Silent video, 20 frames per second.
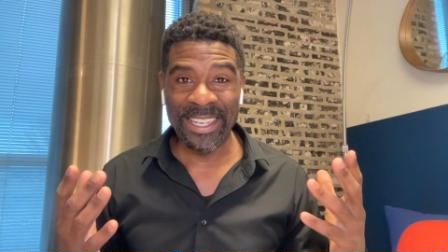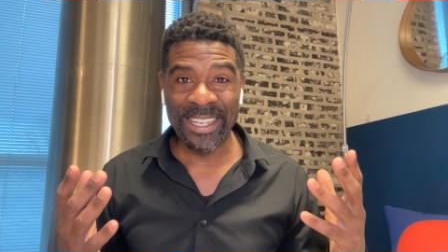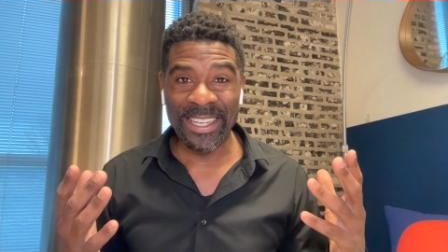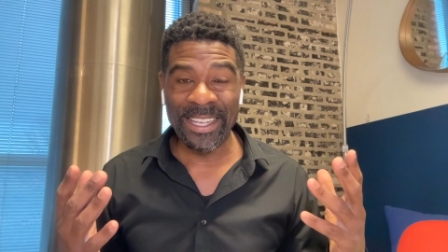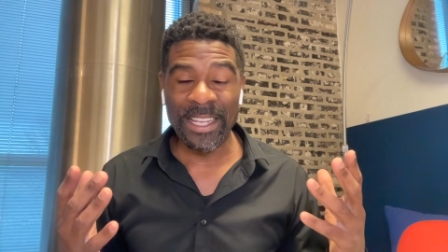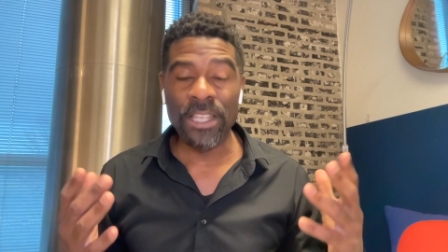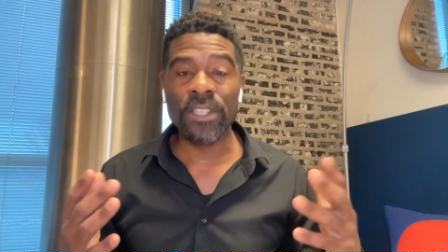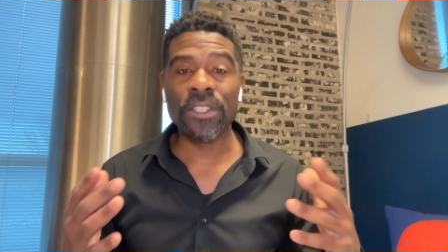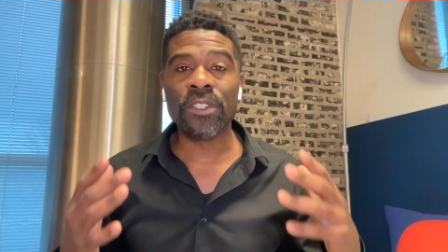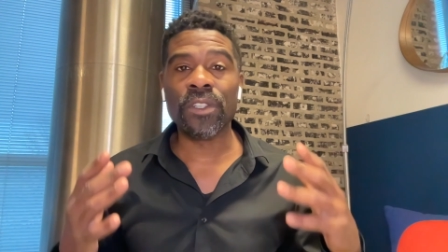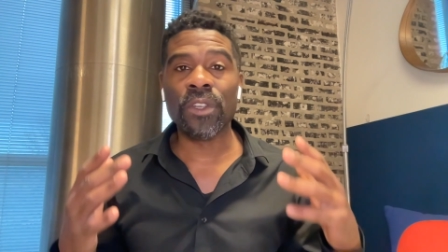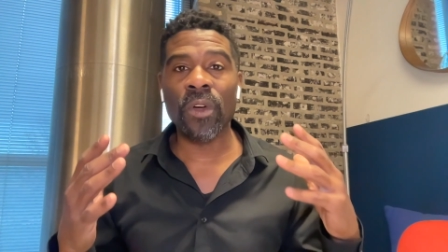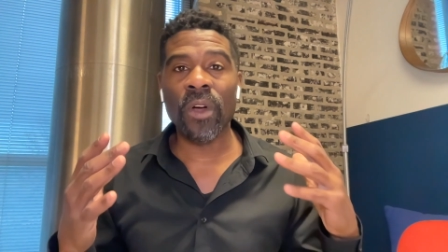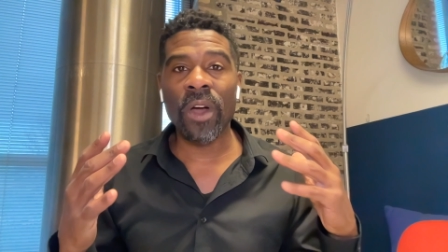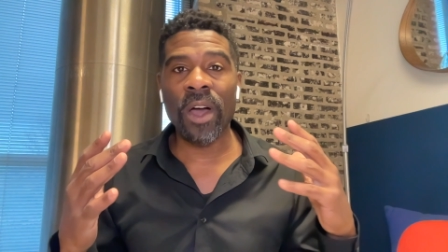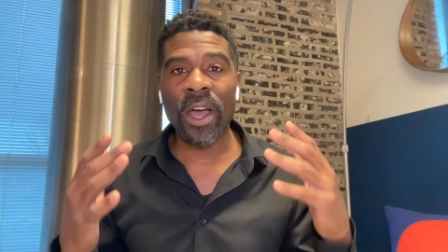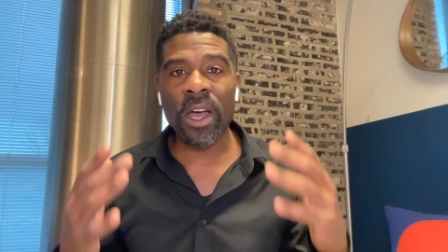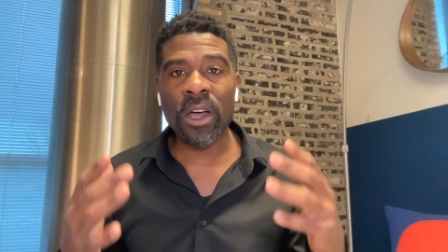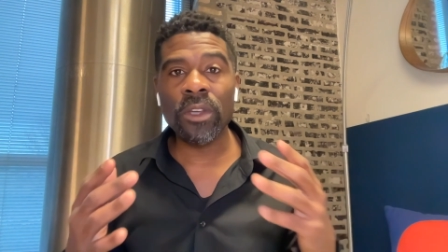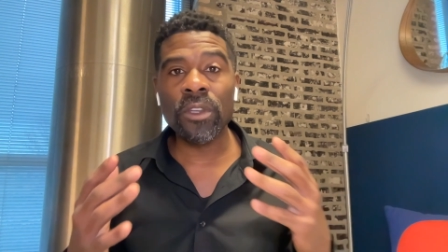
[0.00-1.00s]
So,
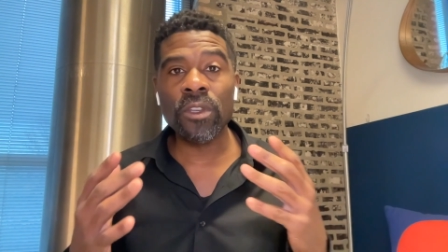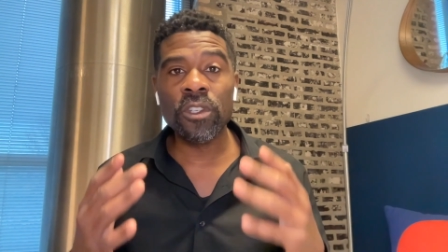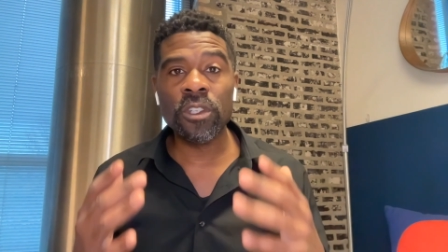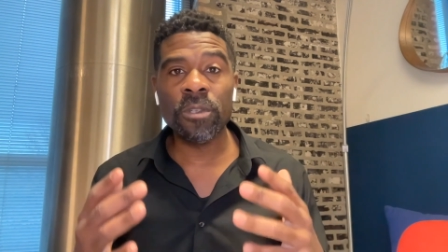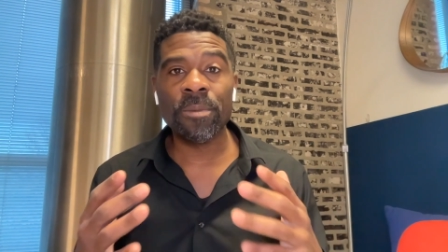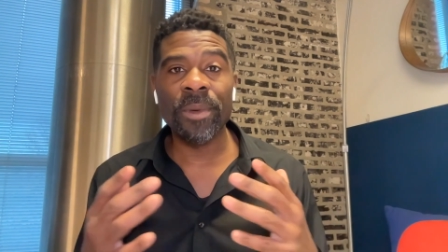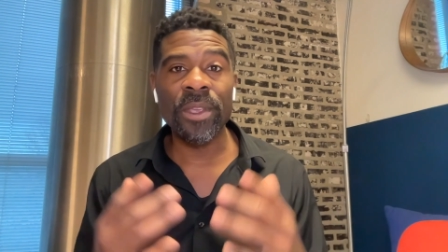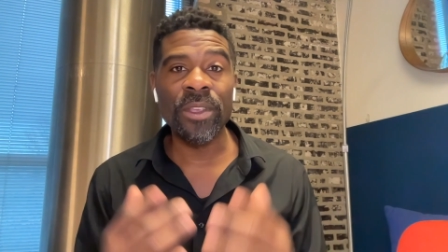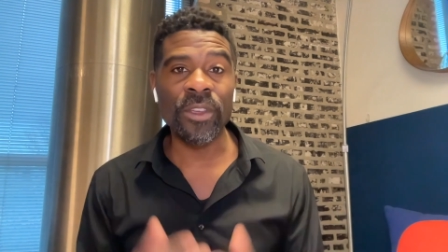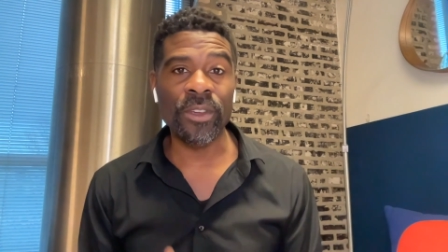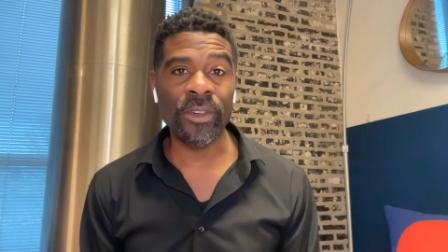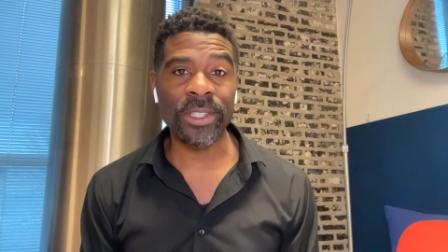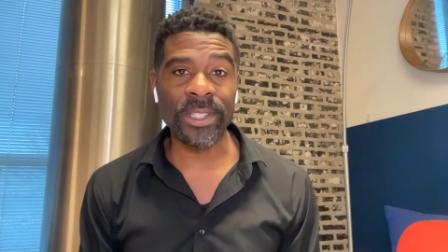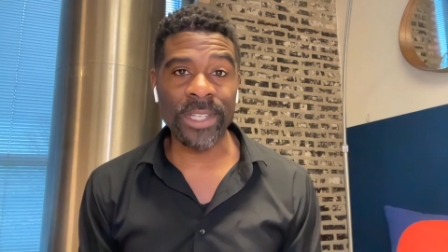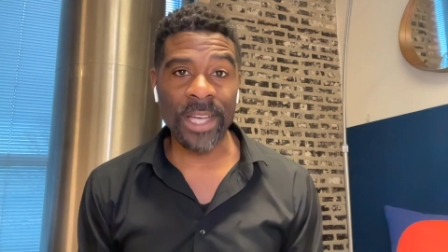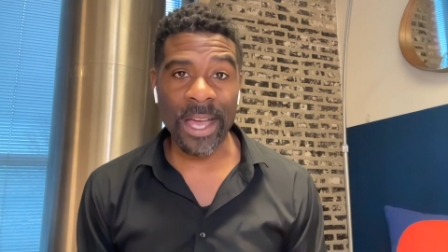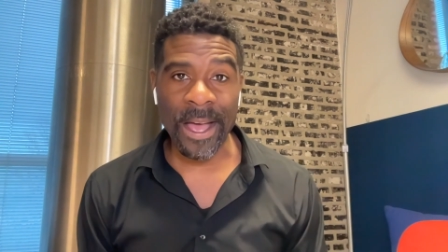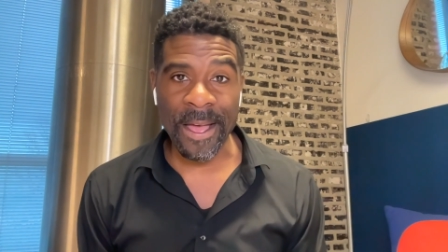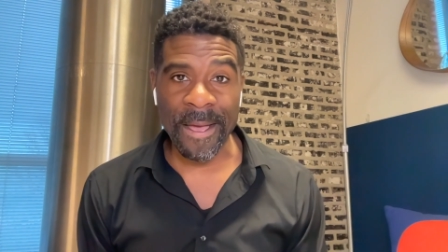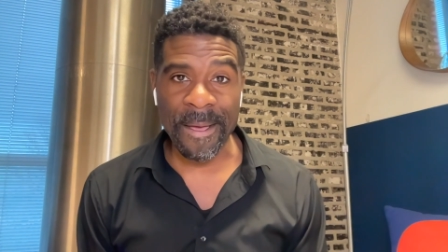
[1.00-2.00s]
how you spend your
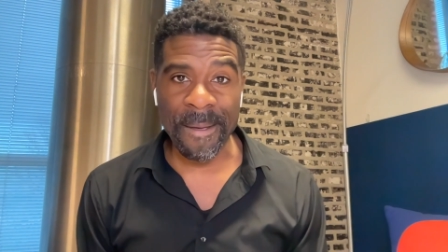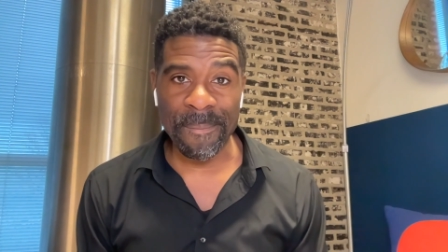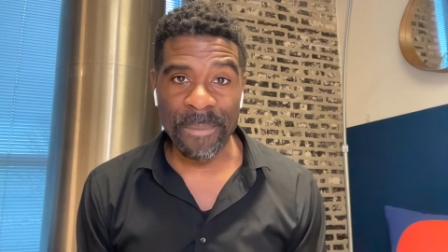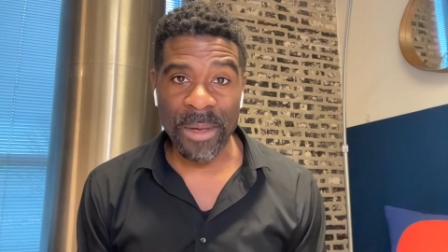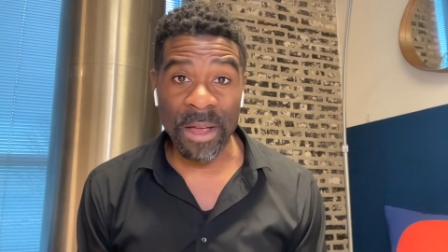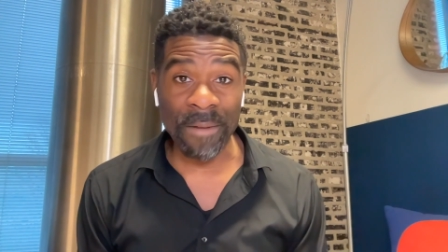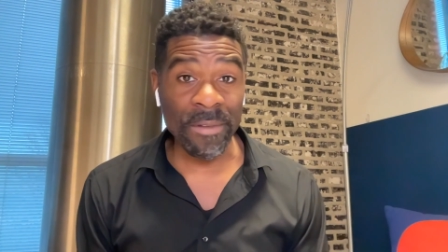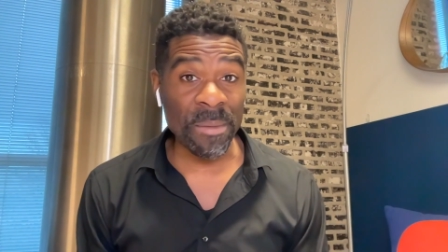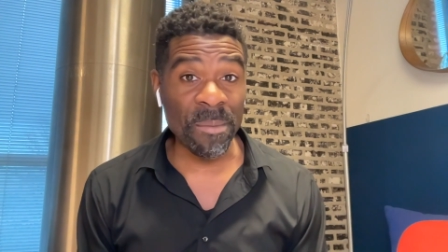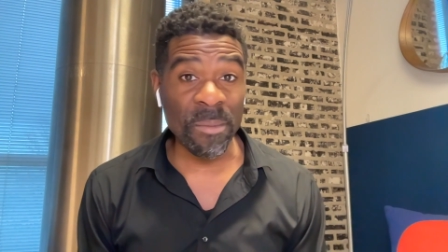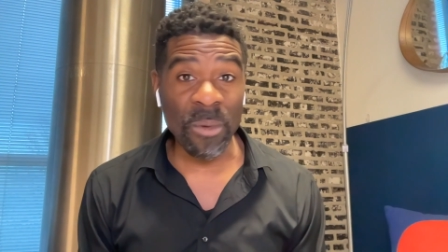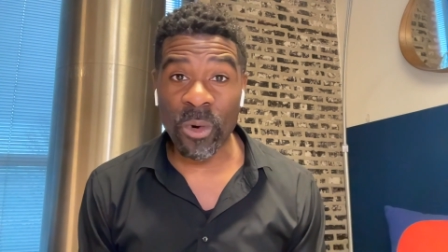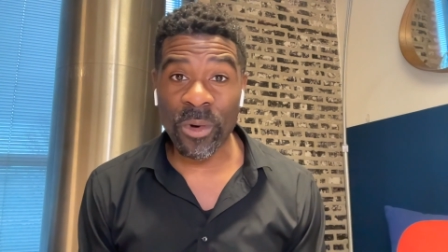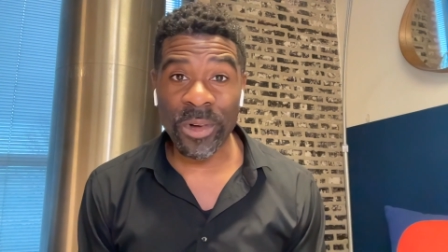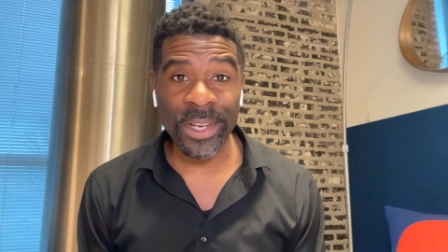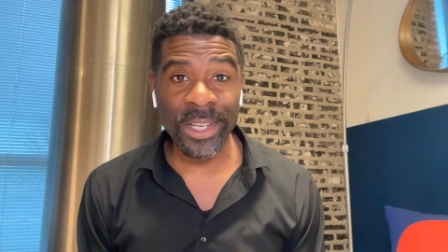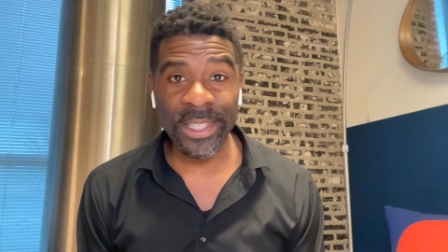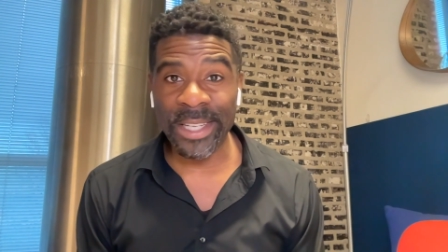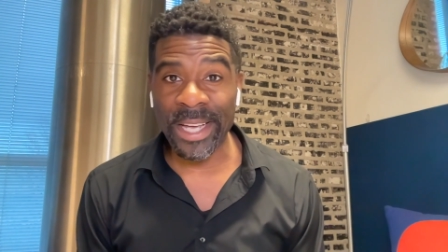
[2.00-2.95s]
time every morning,